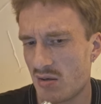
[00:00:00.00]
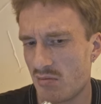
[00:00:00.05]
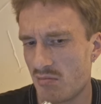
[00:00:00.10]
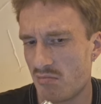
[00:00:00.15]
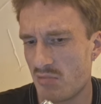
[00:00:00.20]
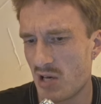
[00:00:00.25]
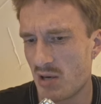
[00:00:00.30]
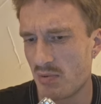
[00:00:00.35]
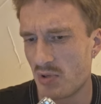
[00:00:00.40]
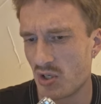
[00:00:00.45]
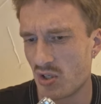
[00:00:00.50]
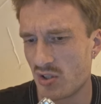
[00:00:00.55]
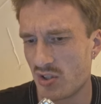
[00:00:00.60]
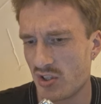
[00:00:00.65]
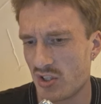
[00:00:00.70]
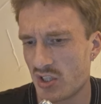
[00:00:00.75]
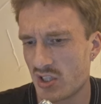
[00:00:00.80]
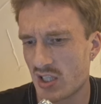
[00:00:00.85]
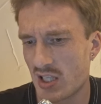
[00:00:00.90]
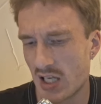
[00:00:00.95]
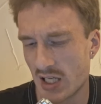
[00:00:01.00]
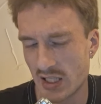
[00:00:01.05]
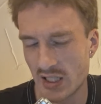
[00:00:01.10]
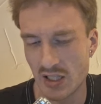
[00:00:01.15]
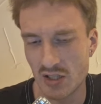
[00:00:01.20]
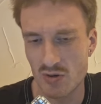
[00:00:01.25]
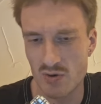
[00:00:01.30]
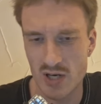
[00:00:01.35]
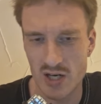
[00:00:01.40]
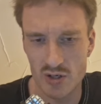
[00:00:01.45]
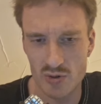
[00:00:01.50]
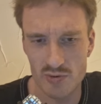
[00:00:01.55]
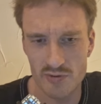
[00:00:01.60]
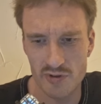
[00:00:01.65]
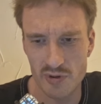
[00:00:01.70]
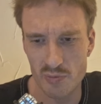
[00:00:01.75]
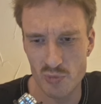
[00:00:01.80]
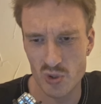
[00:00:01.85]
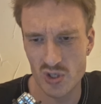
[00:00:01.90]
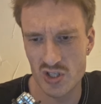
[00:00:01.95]
maybe all this clicking around with
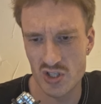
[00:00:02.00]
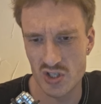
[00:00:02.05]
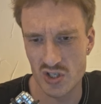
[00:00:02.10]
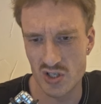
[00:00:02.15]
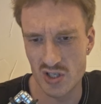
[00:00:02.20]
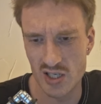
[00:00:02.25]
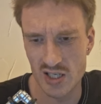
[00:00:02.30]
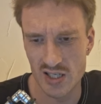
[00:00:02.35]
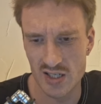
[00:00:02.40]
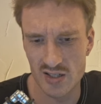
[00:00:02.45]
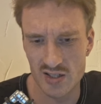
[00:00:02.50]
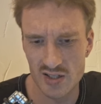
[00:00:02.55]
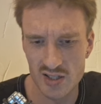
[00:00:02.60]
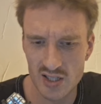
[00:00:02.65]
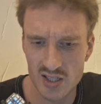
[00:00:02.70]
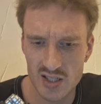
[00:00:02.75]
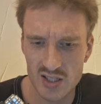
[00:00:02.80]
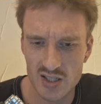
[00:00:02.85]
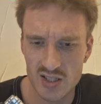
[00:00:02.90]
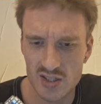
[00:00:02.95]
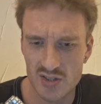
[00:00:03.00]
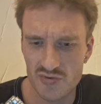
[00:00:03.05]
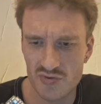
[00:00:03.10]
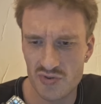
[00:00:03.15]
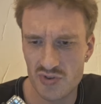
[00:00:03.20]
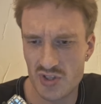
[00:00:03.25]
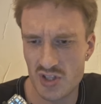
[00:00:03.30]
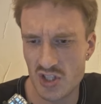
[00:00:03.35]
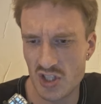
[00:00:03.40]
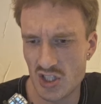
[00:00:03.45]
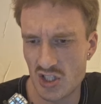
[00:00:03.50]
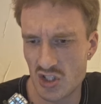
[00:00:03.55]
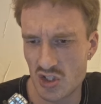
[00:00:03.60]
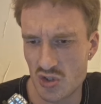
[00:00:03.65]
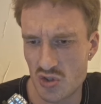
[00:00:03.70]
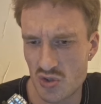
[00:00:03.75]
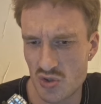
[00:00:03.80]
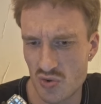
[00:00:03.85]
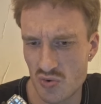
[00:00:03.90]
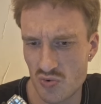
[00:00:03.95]
the bridge earlier
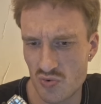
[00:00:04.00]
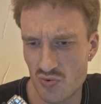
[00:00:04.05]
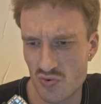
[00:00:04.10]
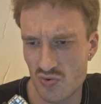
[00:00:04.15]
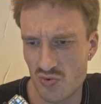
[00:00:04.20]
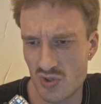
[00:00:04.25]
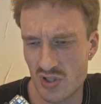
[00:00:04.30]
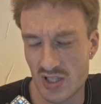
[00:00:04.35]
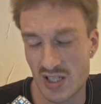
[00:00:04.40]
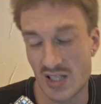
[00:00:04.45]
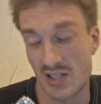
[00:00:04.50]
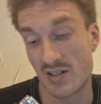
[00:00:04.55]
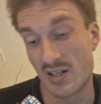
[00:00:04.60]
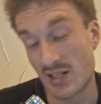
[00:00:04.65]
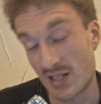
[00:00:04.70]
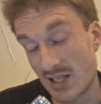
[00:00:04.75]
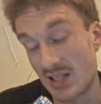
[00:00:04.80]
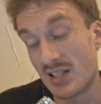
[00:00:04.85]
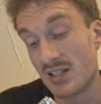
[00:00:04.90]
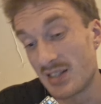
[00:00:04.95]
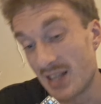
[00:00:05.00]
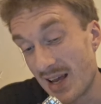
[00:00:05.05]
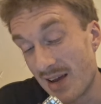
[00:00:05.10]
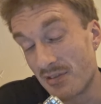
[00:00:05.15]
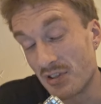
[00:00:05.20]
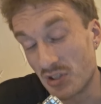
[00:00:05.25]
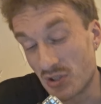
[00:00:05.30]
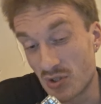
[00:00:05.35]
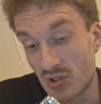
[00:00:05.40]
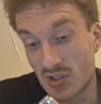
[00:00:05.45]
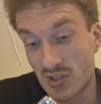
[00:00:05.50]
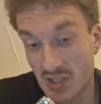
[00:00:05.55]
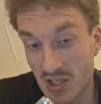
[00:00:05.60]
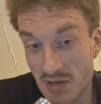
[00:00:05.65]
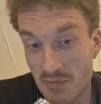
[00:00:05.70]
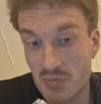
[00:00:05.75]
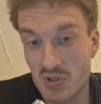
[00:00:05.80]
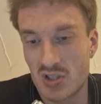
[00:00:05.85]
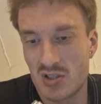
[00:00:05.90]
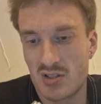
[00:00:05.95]
didn't, and then having to
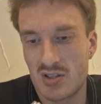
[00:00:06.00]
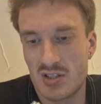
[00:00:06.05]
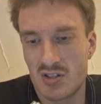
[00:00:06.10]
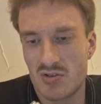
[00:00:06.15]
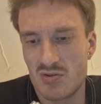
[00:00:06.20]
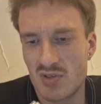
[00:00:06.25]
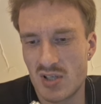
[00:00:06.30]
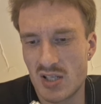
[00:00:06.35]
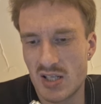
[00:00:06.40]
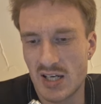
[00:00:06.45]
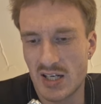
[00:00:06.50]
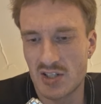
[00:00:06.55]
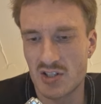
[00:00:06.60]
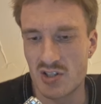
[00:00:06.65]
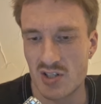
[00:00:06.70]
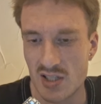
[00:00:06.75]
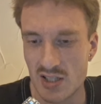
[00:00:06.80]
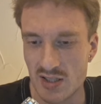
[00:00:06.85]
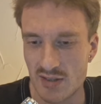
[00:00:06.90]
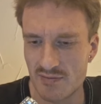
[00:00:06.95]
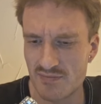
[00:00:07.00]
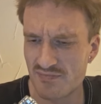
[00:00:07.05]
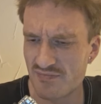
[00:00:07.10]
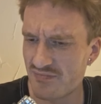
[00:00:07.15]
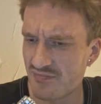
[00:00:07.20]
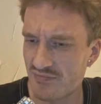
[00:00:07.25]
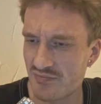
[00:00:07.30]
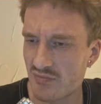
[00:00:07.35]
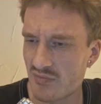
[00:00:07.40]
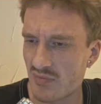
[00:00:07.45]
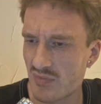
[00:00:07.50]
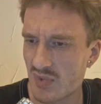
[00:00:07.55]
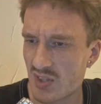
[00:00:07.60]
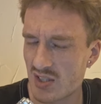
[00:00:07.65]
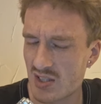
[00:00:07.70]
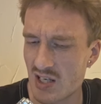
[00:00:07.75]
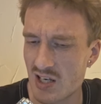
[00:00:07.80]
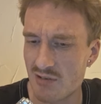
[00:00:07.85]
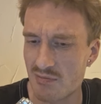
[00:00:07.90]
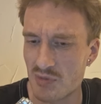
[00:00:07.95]
skip it didn't really actually
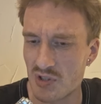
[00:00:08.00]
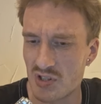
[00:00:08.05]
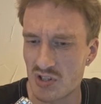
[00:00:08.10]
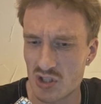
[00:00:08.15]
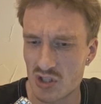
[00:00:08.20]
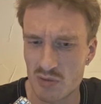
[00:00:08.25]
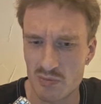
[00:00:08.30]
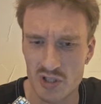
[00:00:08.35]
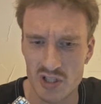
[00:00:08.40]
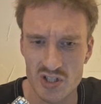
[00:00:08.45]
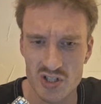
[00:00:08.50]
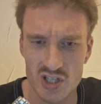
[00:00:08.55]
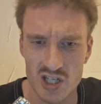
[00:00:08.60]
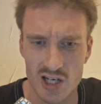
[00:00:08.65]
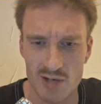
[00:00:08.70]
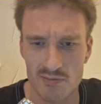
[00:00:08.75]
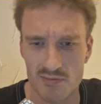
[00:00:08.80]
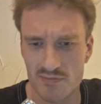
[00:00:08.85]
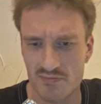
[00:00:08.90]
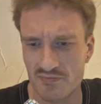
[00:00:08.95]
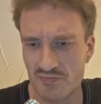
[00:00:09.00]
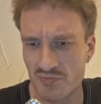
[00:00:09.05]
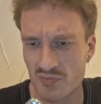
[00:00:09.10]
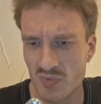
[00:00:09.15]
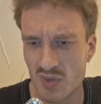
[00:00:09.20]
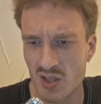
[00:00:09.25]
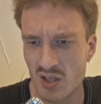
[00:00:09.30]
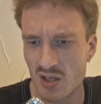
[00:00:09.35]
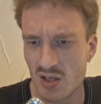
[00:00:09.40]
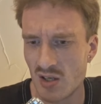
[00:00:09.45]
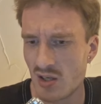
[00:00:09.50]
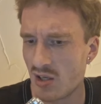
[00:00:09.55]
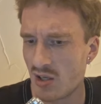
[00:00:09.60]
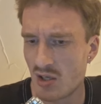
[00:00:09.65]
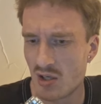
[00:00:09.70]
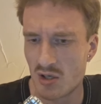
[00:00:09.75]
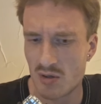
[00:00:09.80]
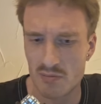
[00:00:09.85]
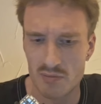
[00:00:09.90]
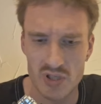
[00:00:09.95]
save me so much time.
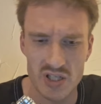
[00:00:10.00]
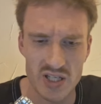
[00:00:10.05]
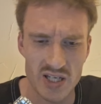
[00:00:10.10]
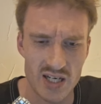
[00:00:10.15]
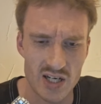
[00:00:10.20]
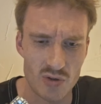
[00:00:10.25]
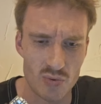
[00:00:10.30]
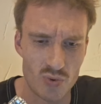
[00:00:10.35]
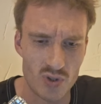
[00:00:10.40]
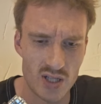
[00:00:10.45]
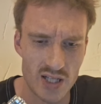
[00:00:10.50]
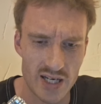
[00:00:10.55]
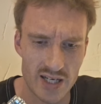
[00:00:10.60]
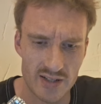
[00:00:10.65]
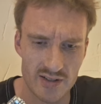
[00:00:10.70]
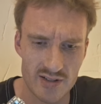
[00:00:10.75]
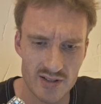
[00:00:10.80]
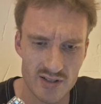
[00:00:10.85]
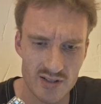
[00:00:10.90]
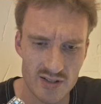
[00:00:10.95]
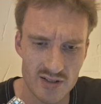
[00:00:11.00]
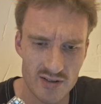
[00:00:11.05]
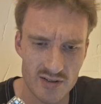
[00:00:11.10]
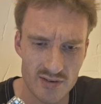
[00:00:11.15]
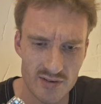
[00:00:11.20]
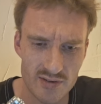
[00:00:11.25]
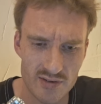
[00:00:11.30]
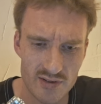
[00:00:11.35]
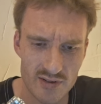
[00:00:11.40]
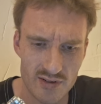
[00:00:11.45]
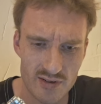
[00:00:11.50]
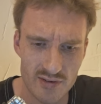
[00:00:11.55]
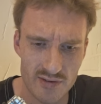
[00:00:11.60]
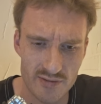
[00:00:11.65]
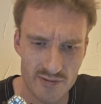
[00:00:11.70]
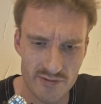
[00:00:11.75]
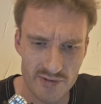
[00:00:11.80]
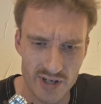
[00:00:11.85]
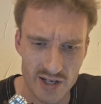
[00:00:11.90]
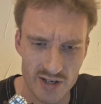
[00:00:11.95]
But yeah, I will add
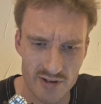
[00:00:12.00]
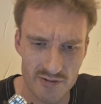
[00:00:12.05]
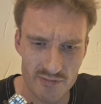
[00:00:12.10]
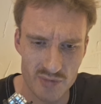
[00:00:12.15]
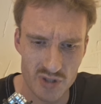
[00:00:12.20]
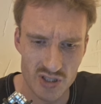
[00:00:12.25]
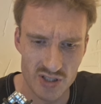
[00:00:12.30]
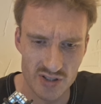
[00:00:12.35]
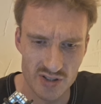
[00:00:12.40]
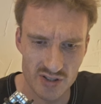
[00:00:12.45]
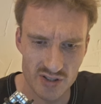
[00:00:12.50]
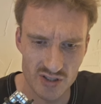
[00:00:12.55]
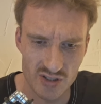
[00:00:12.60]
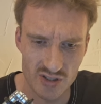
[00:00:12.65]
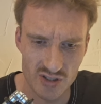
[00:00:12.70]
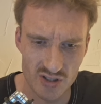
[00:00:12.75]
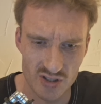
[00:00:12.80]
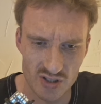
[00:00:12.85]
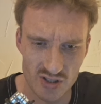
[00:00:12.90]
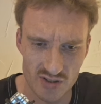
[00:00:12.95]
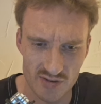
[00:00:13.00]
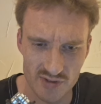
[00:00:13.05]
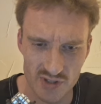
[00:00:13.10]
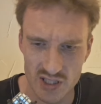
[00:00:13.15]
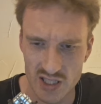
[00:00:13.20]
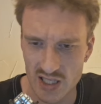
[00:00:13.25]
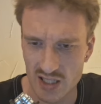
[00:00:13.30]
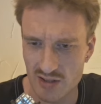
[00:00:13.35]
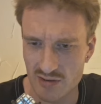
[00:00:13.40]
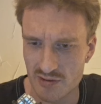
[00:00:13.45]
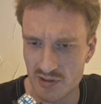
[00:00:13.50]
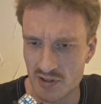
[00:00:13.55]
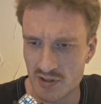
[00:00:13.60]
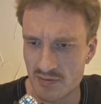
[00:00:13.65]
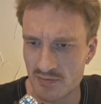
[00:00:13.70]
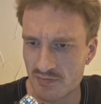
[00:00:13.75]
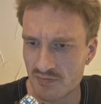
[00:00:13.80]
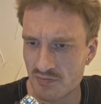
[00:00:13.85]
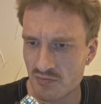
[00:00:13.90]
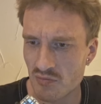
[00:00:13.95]
5 minutes just for the heck of it.